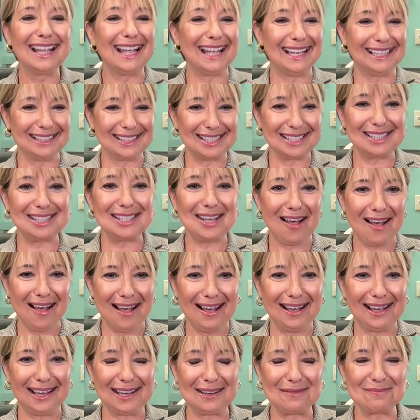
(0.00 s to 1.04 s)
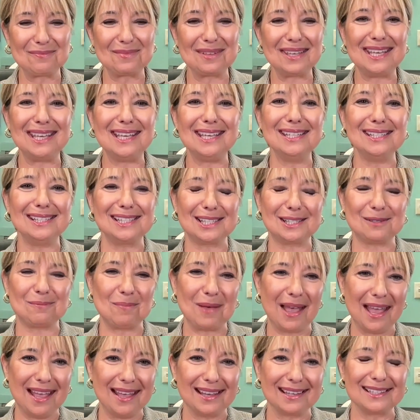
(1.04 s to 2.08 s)
and the time he
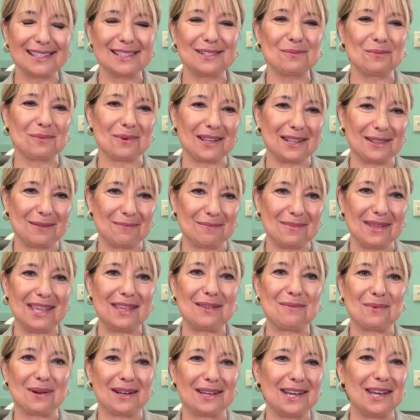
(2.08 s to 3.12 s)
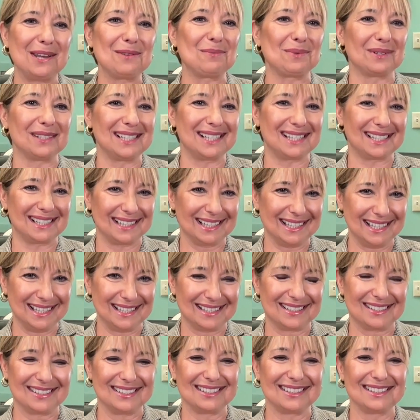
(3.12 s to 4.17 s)
spent with me when he was
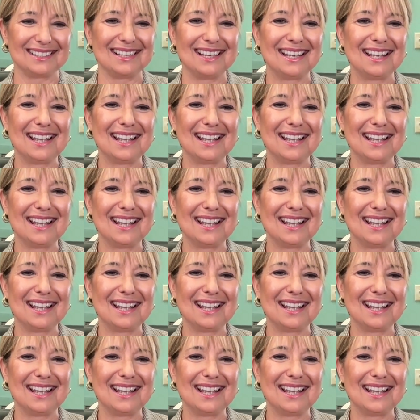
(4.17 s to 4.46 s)
little.